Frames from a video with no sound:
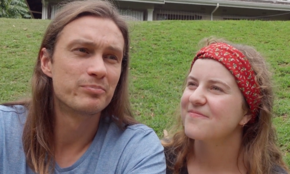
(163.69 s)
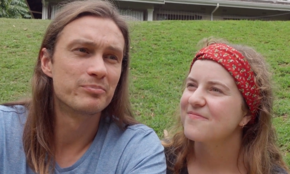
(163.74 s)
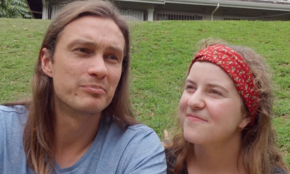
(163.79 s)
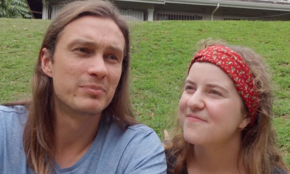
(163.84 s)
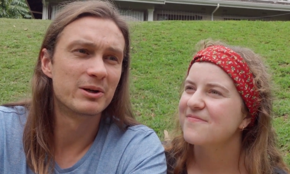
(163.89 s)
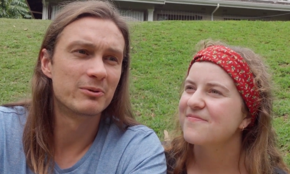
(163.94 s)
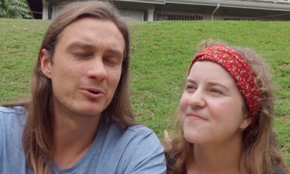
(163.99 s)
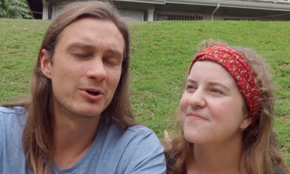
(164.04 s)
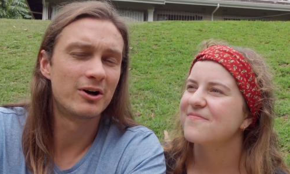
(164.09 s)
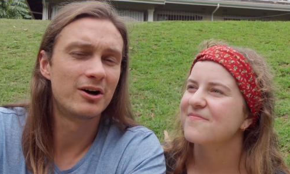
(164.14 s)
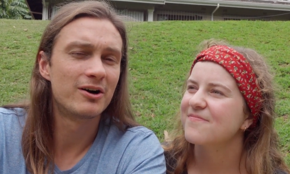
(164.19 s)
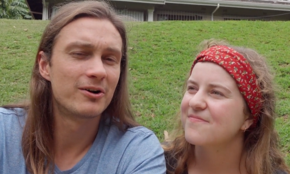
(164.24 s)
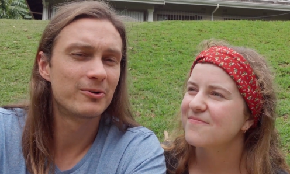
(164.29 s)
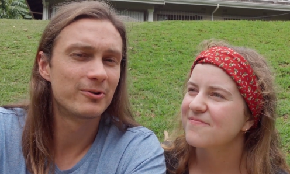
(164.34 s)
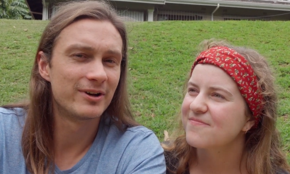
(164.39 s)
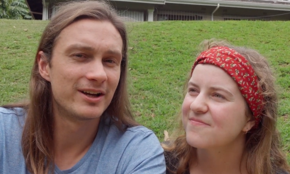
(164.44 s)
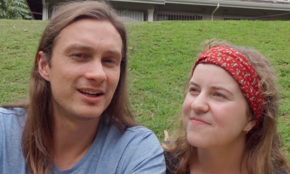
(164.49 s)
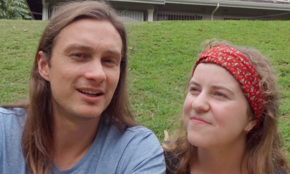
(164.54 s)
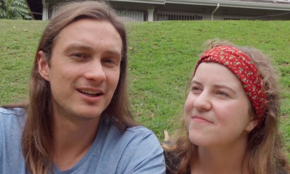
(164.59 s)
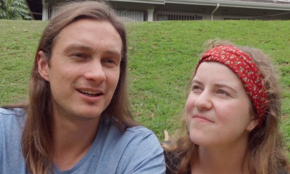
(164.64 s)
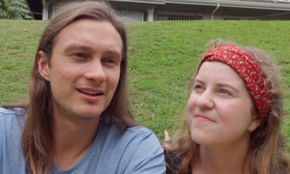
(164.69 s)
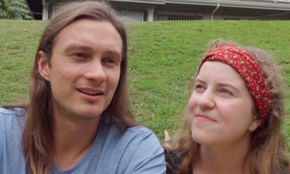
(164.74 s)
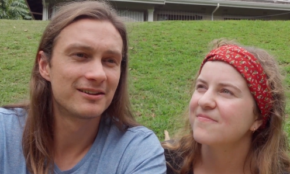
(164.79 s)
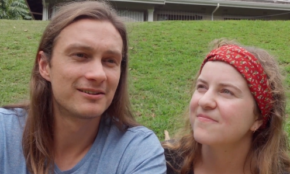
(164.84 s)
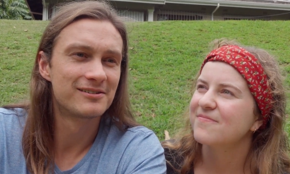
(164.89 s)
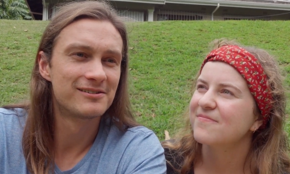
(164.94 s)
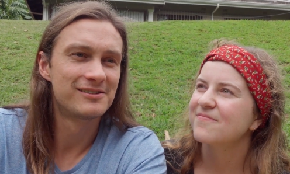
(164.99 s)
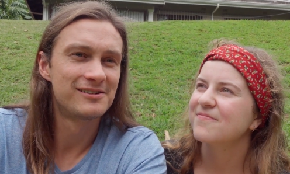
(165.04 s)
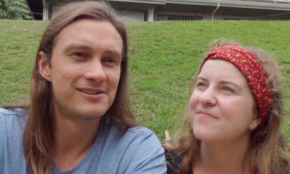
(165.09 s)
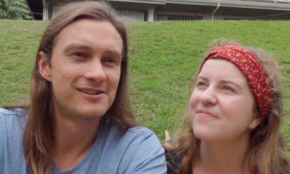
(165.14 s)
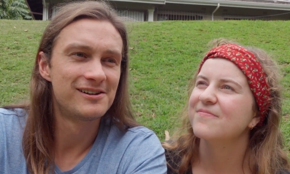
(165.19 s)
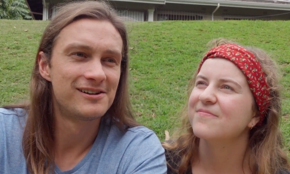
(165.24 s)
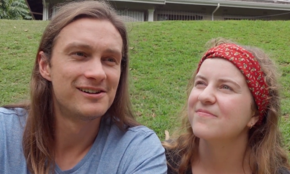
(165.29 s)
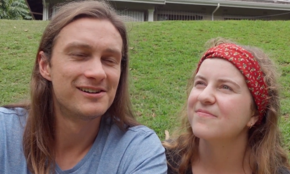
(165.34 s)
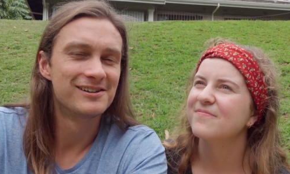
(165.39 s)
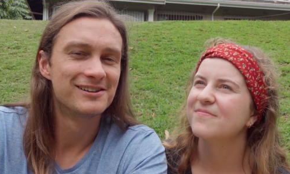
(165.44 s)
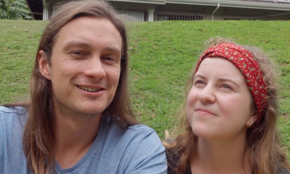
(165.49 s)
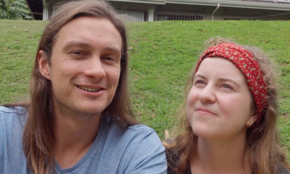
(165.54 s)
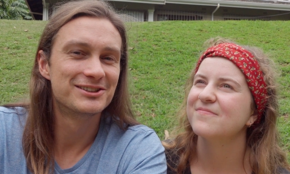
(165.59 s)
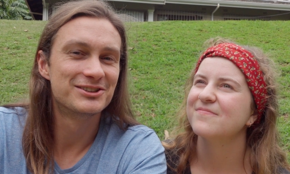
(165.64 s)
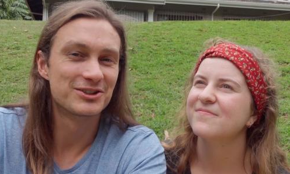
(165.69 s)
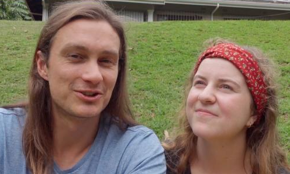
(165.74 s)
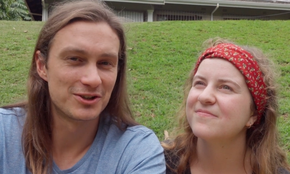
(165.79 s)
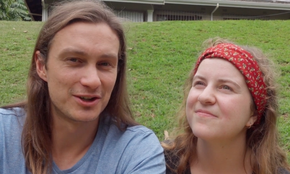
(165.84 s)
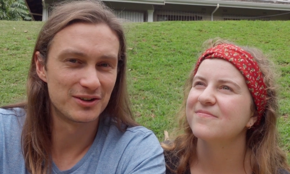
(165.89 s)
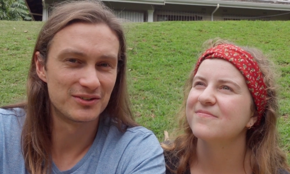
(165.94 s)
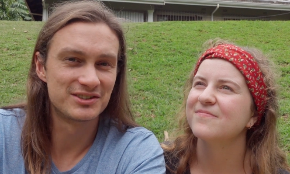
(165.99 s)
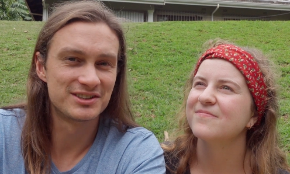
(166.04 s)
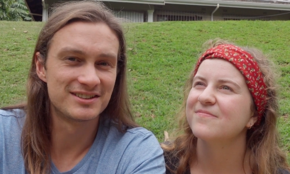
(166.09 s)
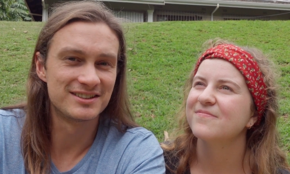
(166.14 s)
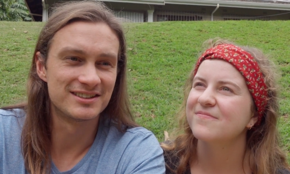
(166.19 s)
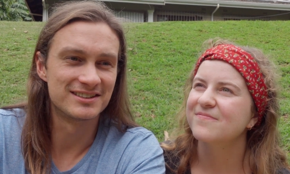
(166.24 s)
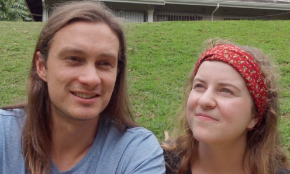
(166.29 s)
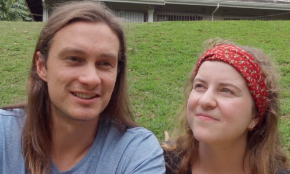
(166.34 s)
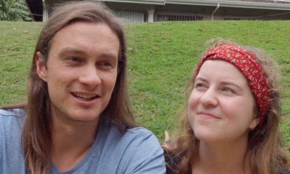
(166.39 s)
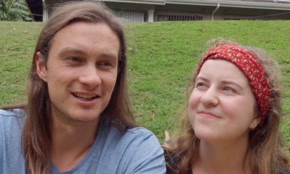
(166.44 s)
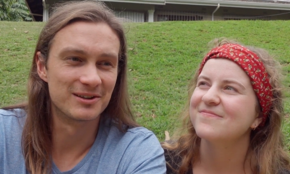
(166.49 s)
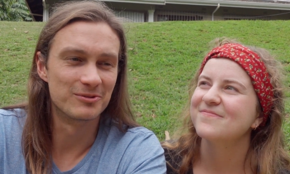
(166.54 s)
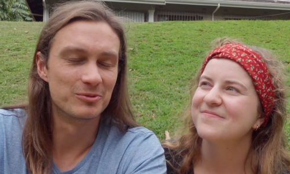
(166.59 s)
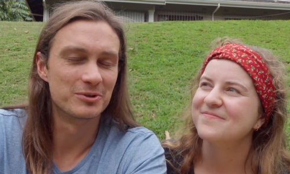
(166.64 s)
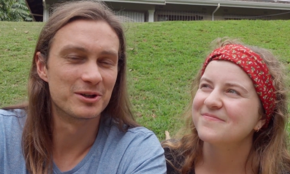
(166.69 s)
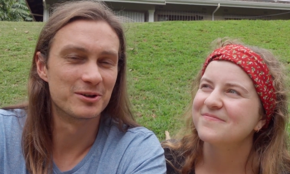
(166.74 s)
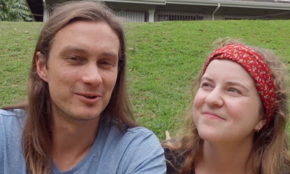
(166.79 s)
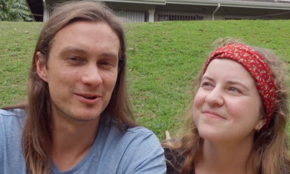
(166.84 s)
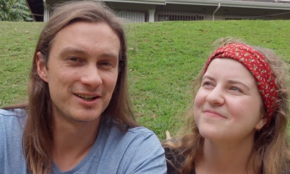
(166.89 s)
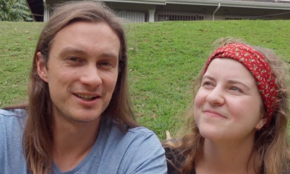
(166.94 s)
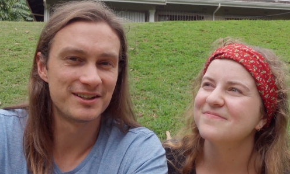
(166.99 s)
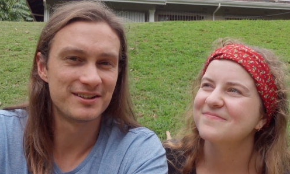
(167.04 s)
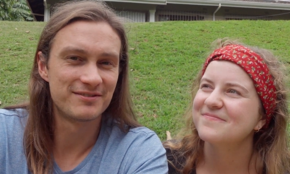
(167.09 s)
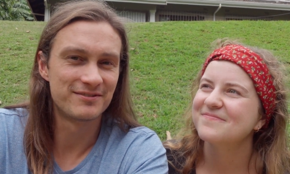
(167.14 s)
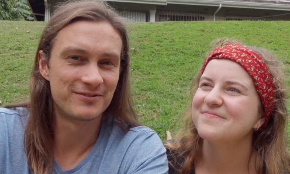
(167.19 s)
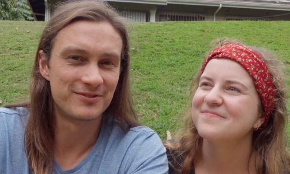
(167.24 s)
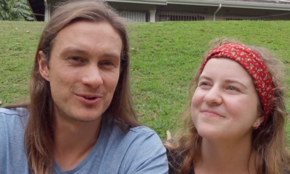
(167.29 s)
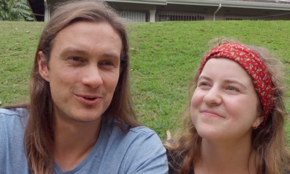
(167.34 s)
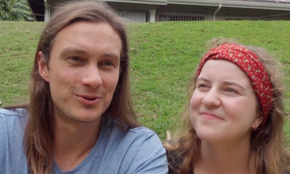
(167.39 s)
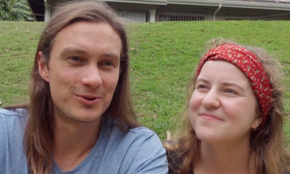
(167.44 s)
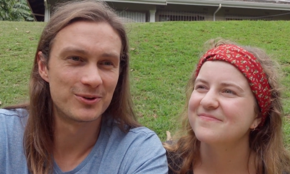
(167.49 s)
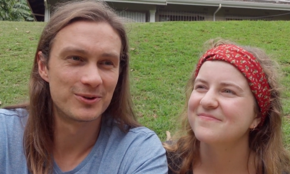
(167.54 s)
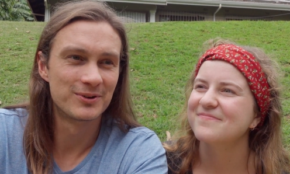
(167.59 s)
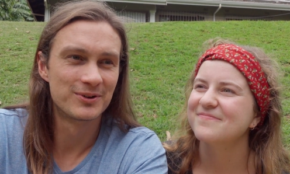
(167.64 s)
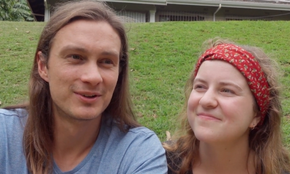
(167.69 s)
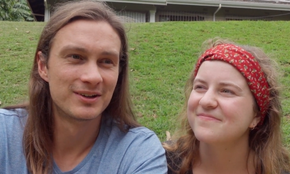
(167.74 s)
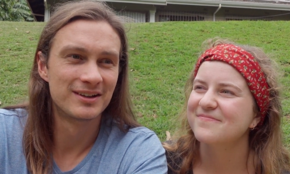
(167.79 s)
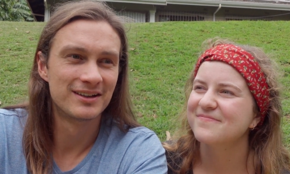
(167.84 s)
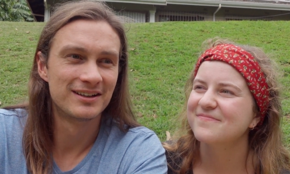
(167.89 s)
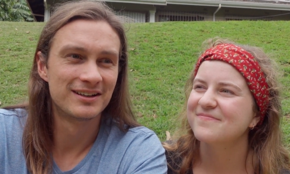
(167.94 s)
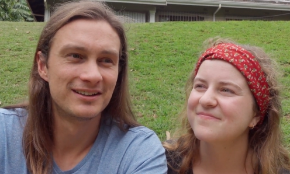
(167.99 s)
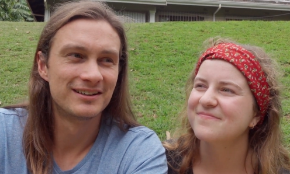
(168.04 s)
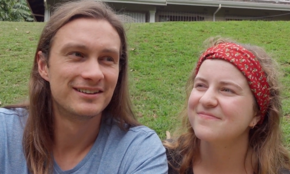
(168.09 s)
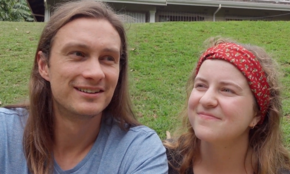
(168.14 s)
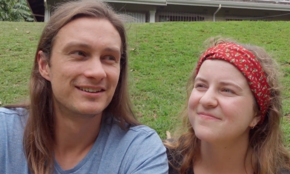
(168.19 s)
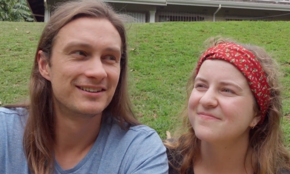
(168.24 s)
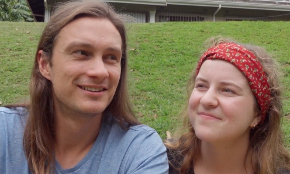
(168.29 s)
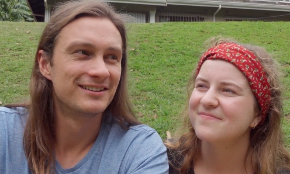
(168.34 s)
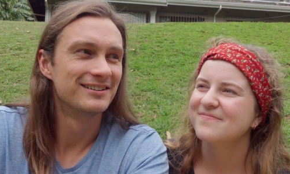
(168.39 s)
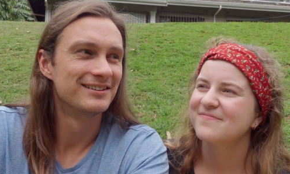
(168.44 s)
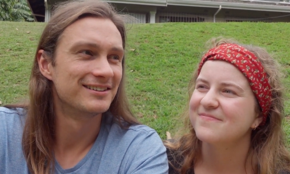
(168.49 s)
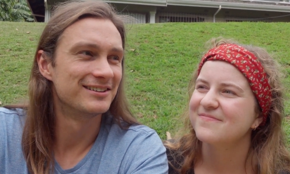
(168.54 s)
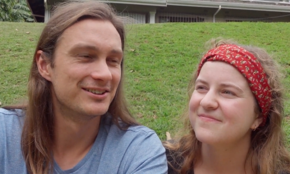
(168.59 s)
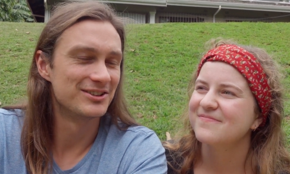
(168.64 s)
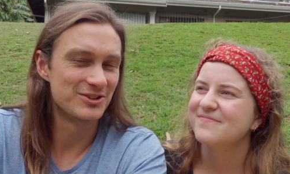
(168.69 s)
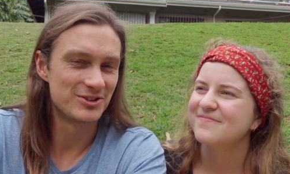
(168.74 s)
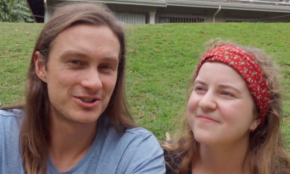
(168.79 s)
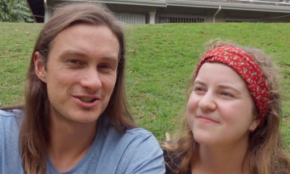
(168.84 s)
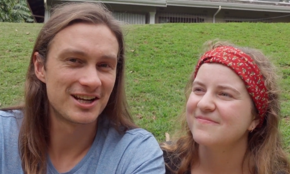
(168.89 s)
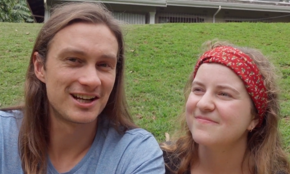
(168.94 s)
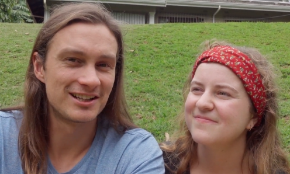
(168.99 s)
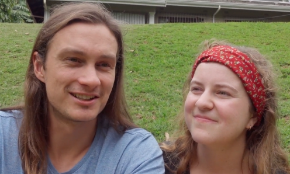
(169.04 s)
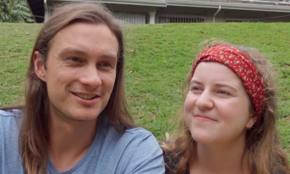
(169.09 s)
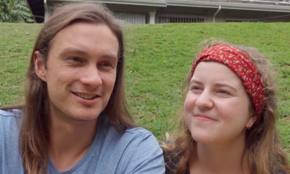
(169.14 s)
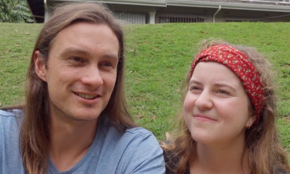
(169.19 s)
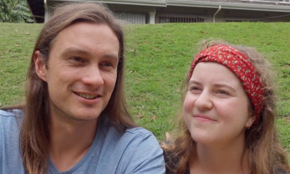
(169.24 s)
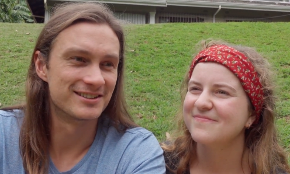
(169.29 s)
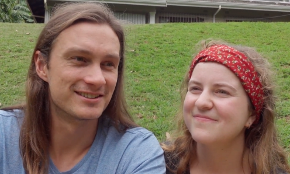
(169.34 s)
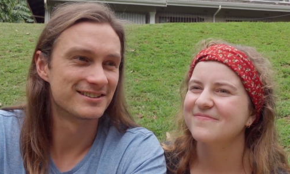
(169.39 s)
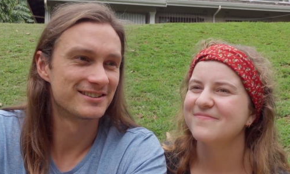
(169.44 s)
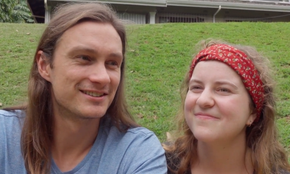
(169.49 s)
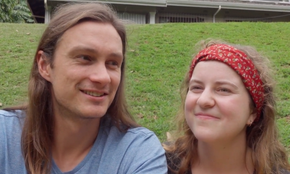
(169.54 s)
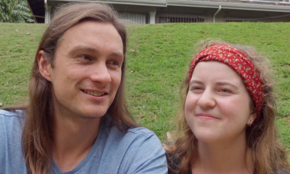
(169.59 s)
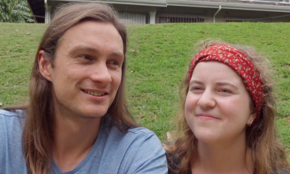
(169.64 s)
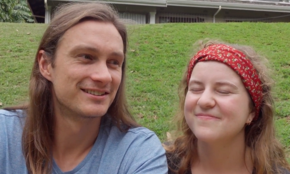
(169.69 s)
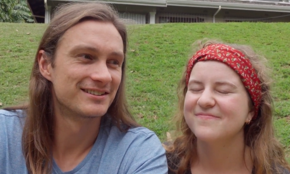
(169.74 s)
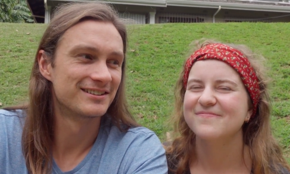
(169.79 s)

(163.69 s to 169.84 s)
Speaker 1: but we are ready to go overseas again. We are ready for new challenges,